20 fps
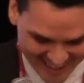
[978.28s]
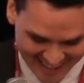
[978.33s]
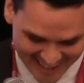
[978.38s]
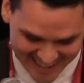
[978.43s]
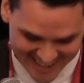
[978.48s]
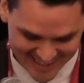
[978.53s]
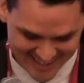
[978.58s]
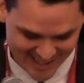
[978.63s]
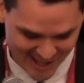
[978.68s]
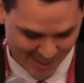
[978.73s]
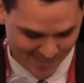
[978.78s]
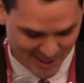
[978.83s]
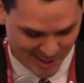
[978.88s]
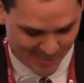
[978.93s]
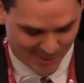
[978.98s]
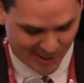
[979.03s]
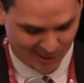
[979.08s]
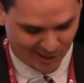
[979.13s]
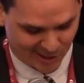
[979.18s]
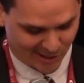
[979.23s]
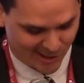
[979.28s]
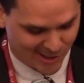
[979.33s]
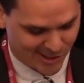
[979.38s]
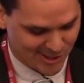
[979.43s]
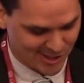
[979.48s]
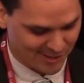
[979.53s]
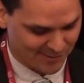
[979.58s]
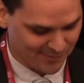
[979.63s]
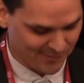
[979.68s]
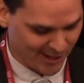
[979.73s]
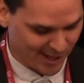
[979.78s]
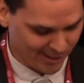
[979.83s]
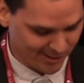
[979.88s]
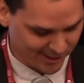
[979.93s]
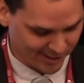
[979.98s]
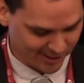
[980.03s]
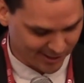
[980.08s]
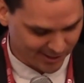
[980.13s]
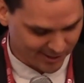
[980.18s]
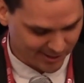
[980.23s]
It taught me about courage and
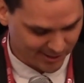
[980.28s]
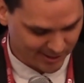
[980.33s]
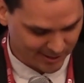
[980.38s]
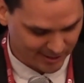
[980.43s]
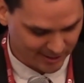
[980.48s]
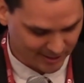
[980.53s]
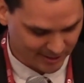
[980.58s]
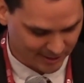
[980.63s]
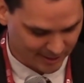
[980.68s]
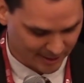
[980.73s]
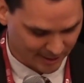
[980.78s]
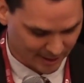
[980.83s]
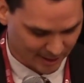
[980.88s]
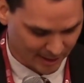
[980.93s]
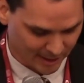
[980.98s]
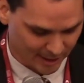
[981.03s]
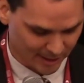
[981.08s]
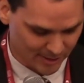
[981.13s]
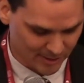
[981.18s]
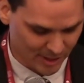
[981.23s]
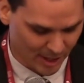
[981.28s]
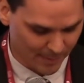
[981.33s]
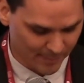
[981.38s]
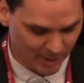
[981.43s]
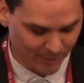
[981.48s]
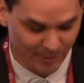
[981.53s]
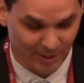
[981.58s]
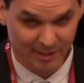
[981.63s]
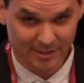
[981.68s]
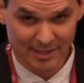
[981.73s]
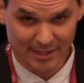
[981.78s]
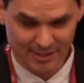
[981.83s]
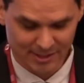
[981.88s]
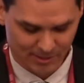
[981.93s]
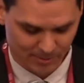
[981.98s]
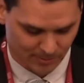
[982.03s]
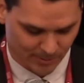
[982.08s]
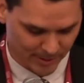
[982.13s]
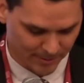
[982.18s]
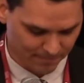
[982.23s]
failure. And it taught me what it takes
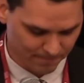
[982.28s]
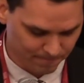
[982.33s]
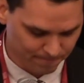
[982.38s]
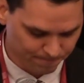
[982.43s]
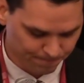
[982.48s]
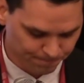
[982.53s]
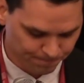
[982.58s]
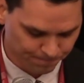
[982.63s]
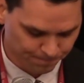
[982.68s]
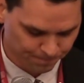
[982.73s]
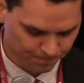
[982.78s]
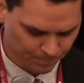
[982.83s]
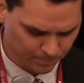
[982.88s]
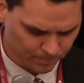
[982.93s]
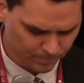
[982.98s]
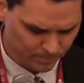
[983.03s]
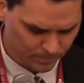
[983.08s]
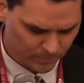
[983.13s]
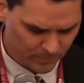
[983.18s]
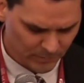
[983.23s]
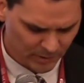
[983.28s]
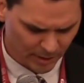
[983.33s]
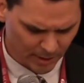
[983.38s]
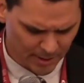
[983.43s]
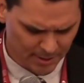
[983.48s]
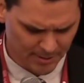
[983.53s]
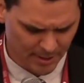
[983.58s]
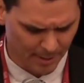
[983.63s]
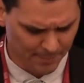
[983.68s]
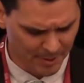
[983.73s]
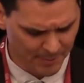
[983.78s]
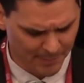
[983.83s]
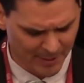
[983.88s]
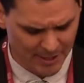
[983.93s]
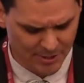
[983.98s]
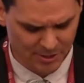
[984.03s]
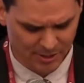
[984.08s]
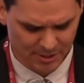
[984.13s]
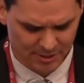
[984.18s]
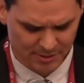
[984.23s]
to win. It taught me
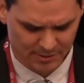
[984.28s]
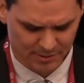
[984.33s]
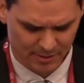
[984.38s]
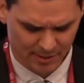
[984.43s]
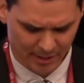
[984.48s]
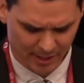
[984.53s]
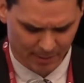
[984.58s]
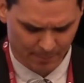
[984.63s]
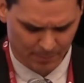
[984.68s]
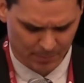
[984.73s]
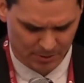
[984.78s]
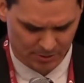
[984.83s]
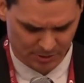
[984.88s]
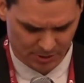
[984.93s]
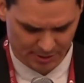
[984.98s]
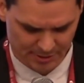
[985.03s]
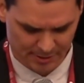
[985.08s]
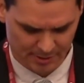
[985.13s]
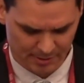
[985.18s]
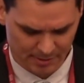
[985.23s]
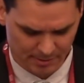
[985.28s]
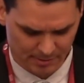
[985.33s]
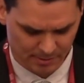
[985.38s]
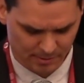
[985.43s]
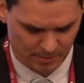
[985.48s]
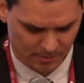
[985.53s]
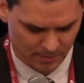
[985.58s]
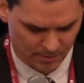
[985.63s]
patience and persistence.